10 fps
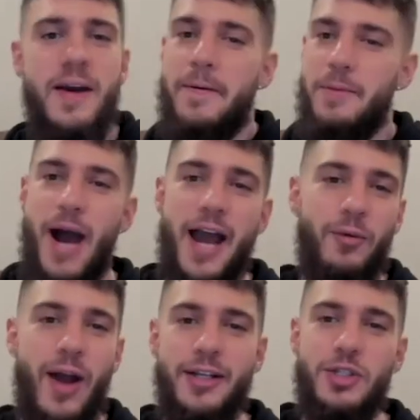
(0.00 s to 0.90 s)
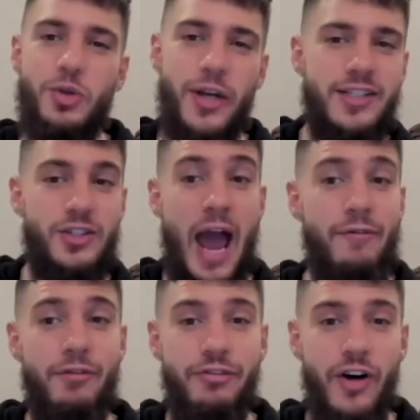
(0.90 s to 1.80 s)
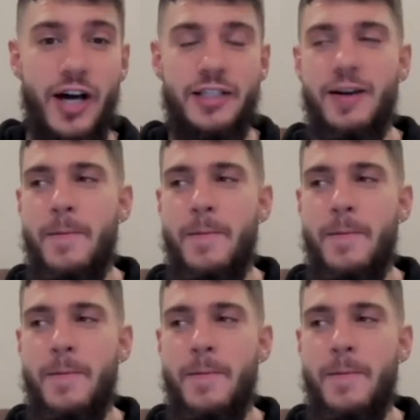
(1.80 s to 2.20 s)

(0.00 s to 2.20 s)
you buy a round of drinks you're having fun